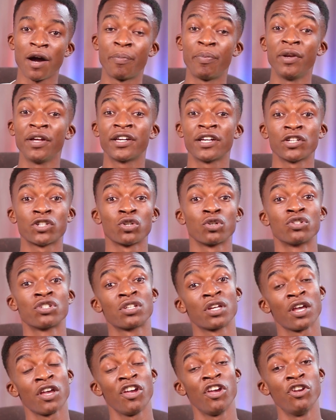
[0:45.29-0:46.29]

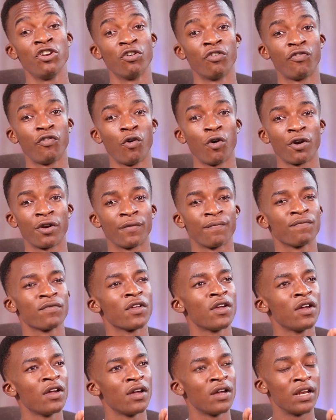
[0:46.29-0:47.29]
applications in your phone.
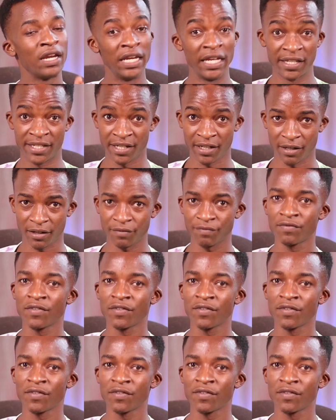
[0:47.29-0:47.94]
Listen,